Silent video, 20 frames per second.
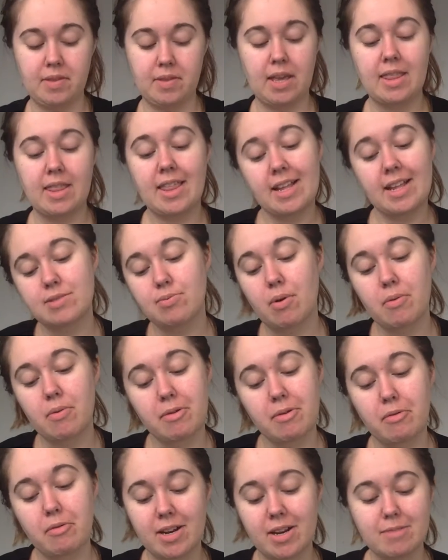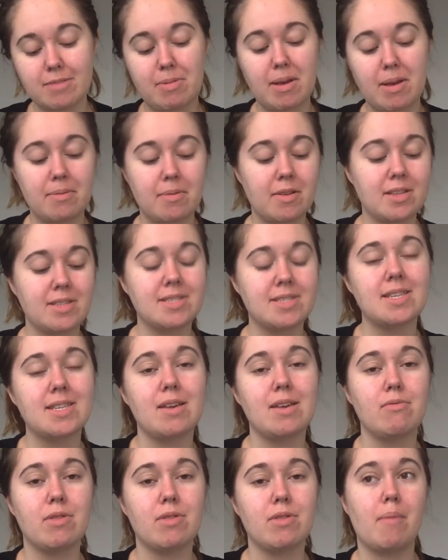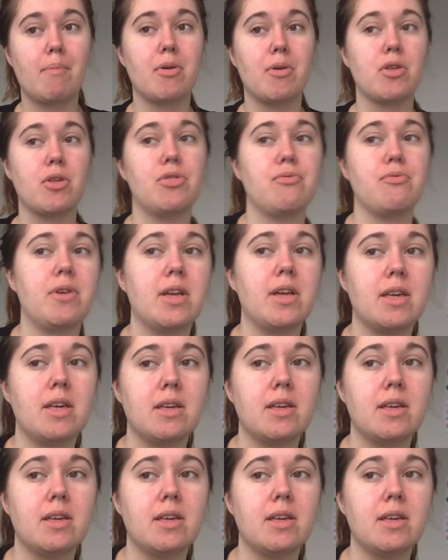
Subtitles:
That's what we want to be able to see with number 3.